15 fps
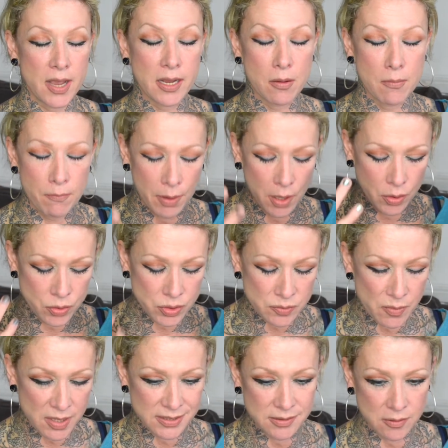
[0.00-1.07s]
I compose
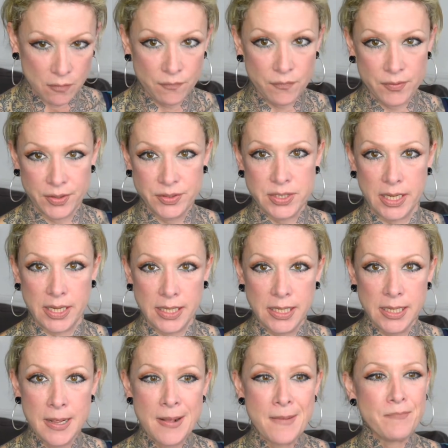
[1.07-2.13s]
myself for the day,